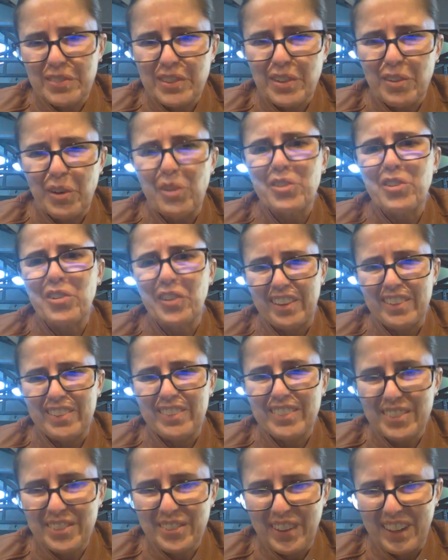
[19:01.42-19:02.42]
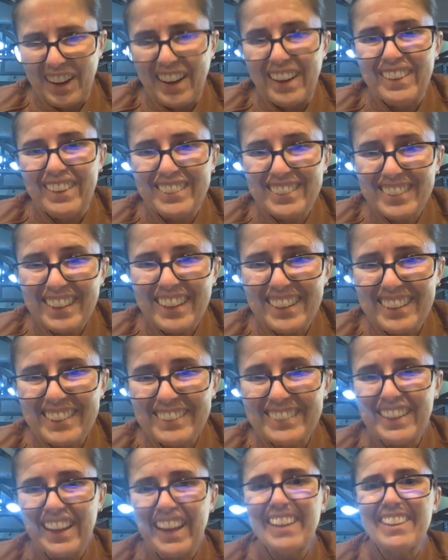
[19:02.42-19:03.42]
zero trust, quite honestly.
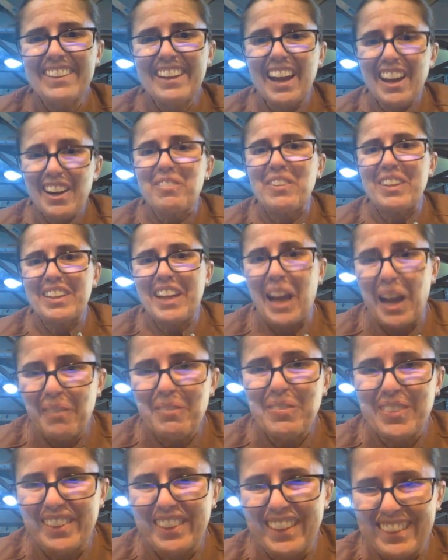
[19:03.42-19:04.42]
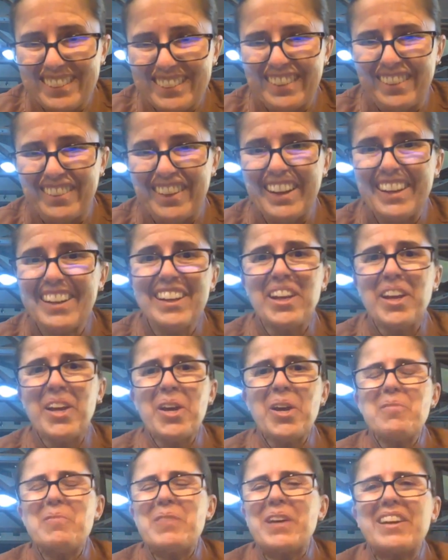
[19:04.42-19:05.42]
It kind of encapsulates it, right?
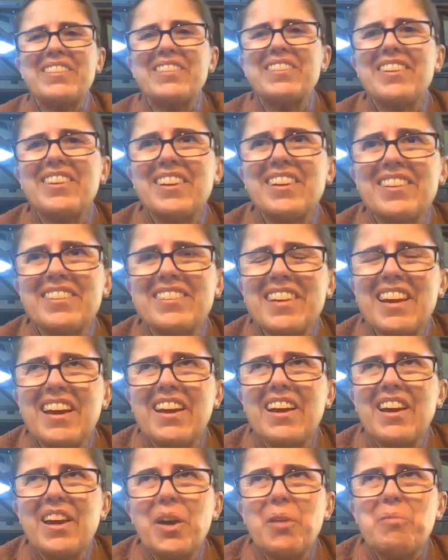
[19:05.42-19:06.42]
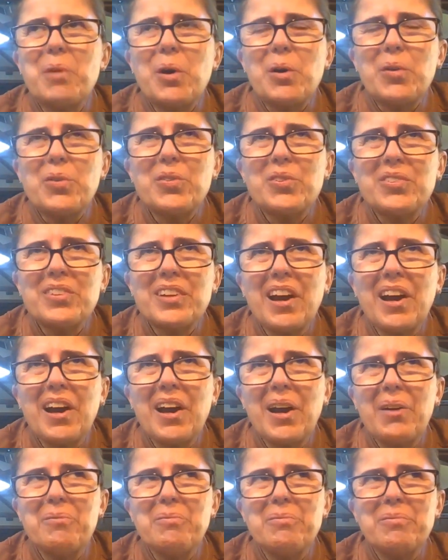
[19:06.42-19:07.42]
Because there is most,
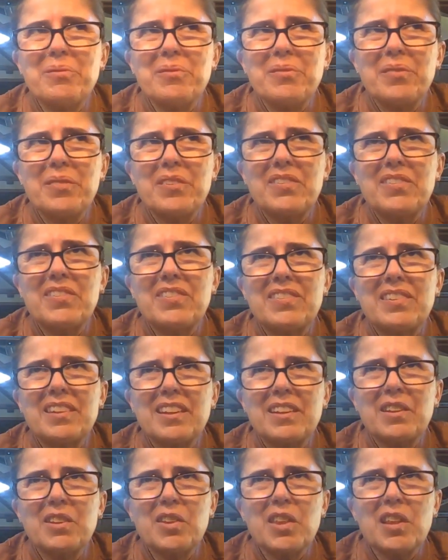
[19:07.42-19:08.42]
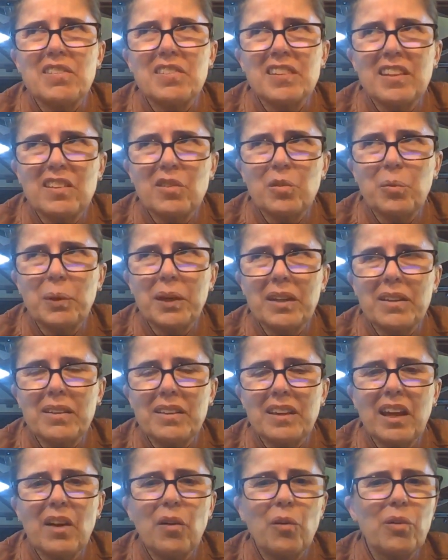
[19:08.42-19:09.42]
the
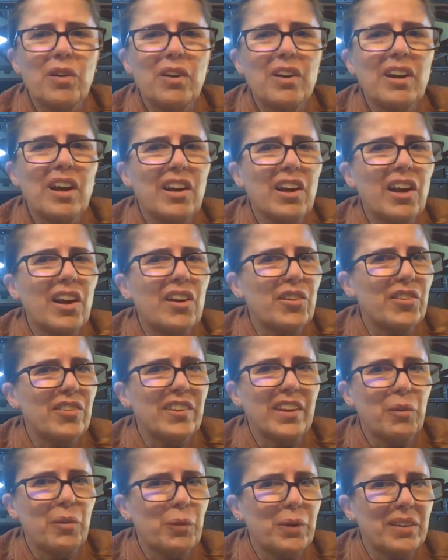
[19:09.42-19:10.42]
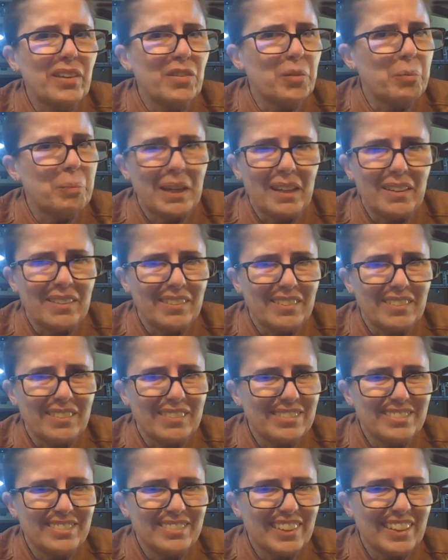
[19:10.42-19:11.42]
C-suite, they don't not understand what this means,
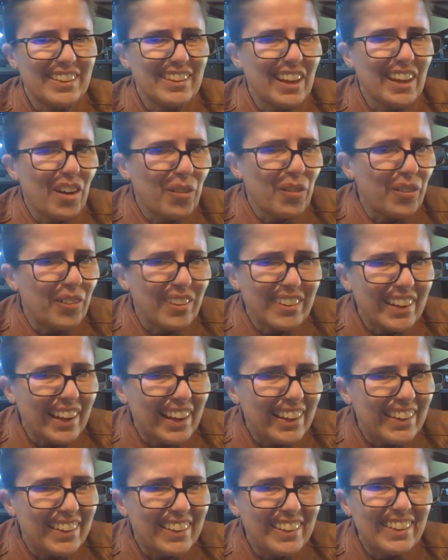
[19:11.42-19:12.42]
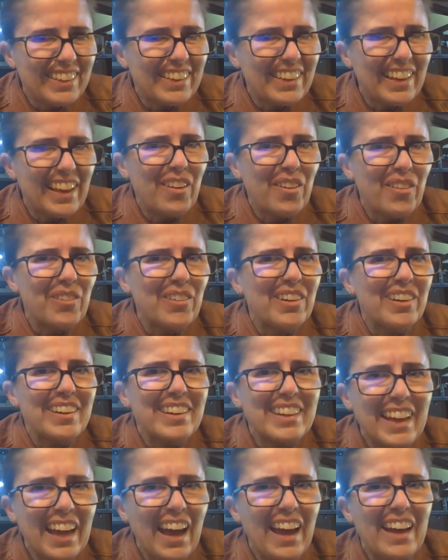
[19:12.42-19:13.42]
right? They
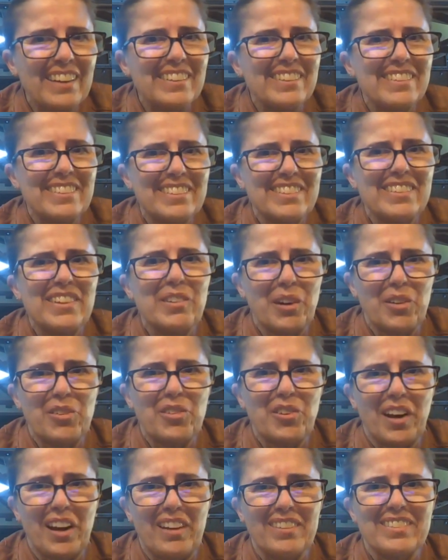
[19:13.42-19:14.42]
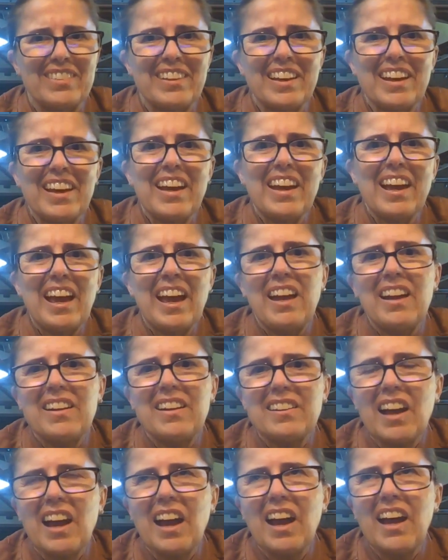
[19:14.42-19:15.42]
don't get zero trust.
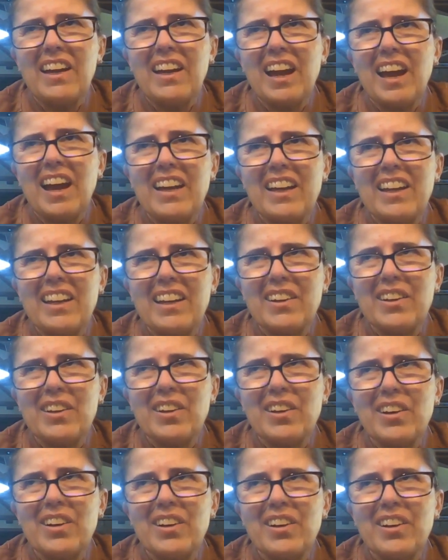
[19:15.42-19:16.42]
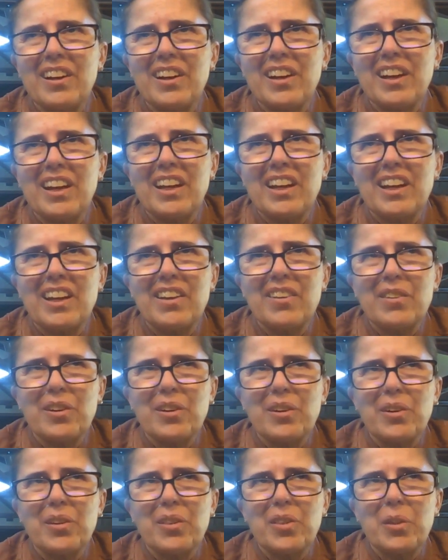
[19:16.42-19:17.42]
And I hear
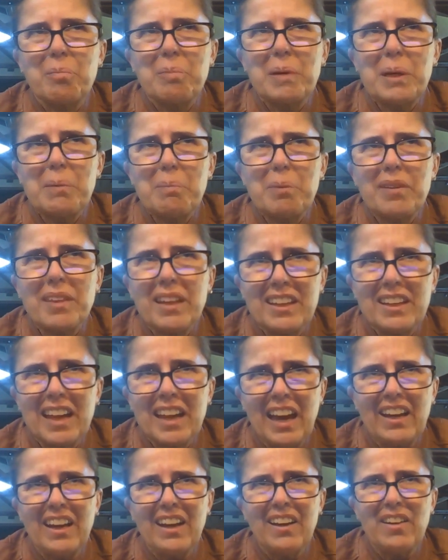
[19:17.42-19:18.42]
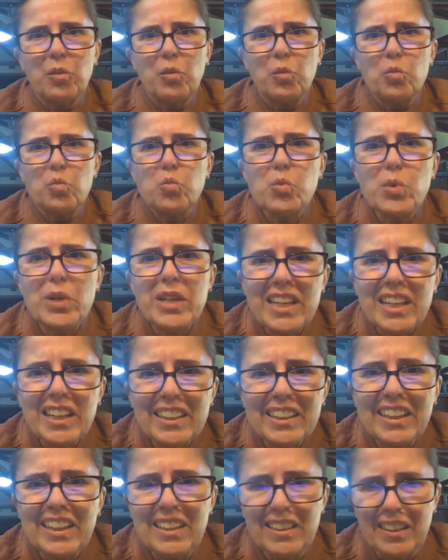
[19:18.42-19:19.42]
either the people that get it
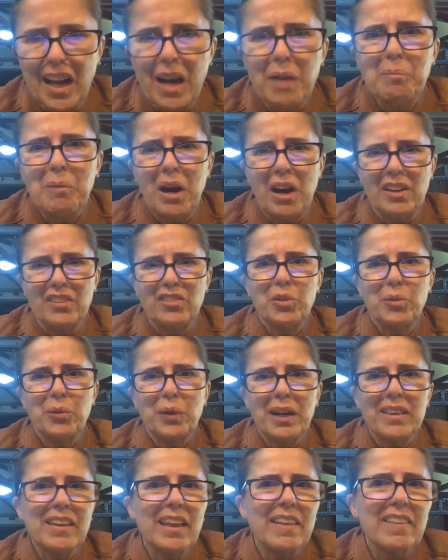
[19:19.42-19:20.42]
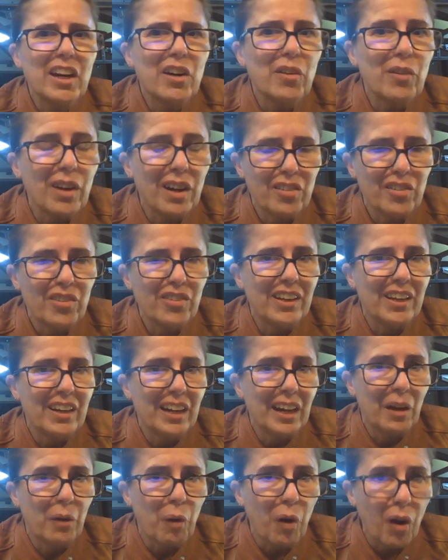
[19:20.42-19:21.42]
really glom onto it and then they don't
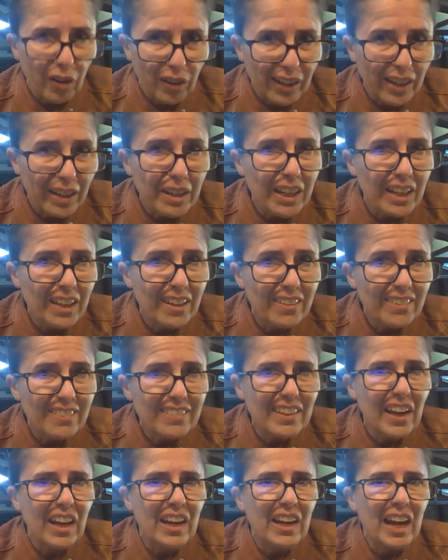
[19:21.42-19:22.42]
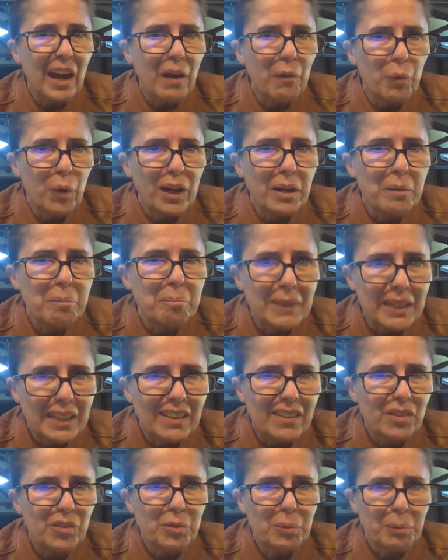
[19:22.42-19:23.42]
understand how hard it is and what it
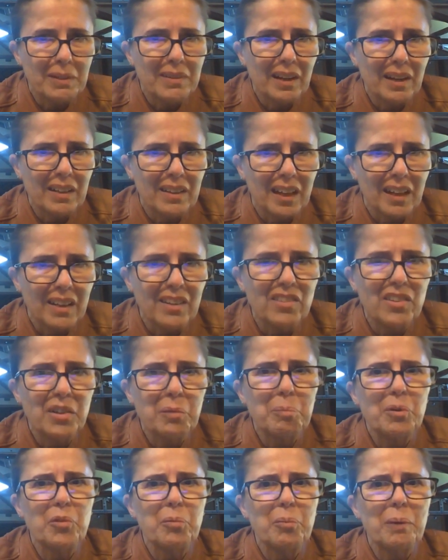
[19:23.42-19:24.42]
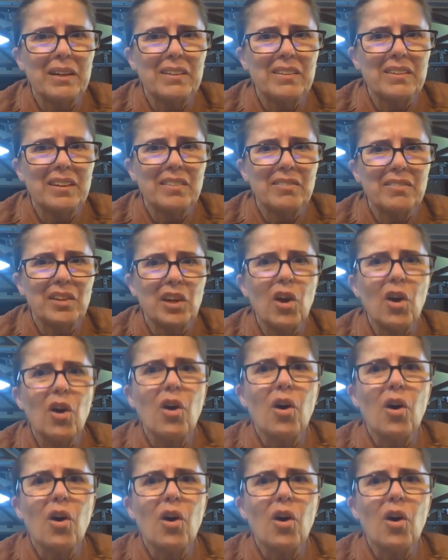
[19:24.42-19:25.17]
means from a technology perspective,